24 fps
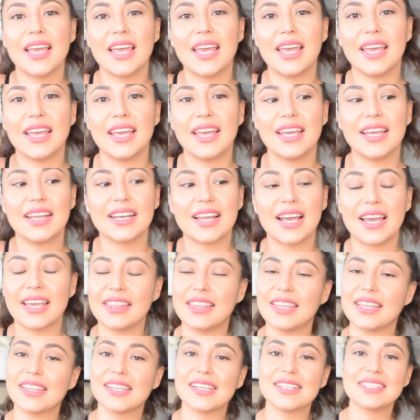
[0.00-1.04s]
And I
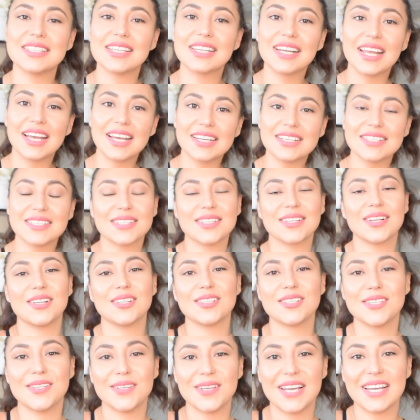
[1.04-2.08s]
think that's it, guys.
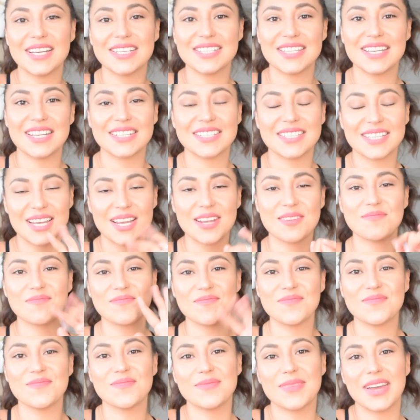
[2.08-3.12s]
I'll see you guys next time.
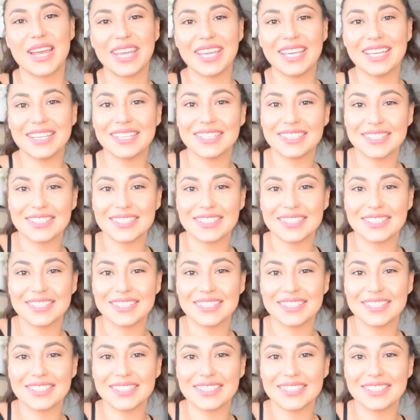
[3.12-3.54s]
Bye.